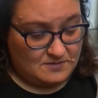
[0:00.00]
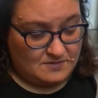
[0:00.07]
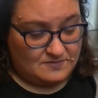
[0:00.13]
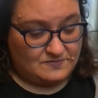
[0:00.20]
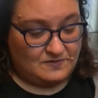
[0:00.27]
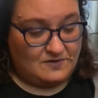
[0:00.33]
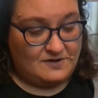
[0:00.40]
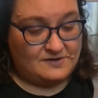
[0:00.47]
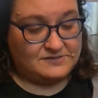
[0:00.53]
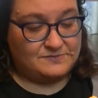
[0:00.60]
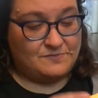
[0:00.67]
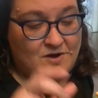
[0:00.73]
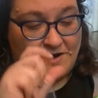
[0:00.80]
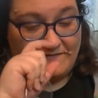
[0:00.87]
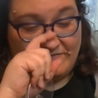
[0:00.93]
So here's
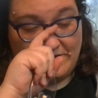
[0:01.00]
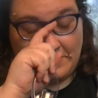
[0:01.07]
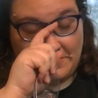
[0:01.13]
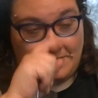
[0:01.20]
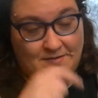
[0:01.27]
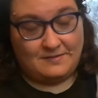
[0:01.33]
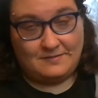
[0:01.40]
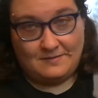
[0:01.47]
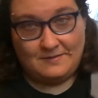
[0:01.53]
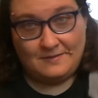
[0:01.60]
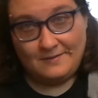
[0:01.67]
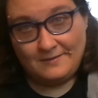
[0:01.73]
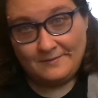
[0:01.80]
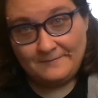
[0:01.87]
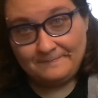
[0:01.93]
Marvin.
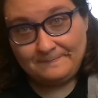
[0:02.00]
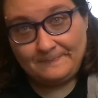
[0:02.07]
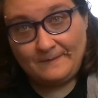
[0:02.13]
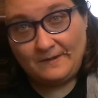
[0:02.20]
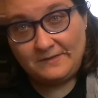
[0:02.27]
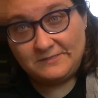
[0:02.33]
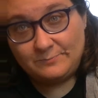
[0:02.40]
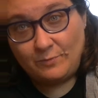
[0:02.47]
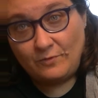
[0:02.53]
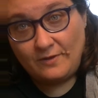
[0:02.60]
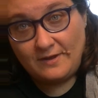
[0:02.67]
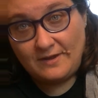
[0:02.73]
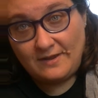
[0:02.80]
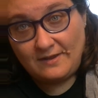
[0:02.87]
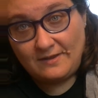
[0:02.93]
And he's
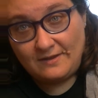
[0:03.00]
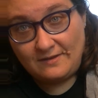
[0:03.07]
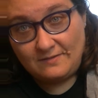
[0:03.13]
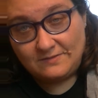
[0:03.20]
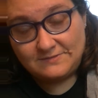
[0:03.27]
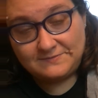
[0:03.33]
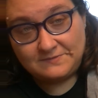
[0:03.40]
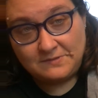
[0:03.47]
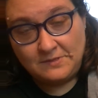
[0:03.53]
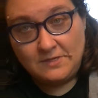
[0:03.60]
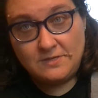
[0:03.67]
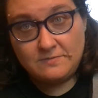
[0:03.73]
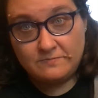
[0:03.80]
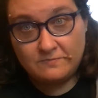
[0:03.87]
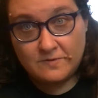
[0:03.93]
pointing. And he looks
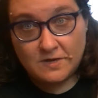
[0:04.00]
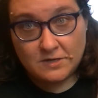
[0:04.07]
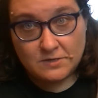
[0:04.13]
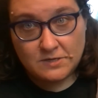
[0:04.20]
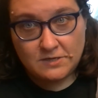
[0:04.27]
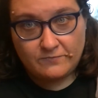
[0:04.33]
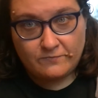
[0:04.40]
very,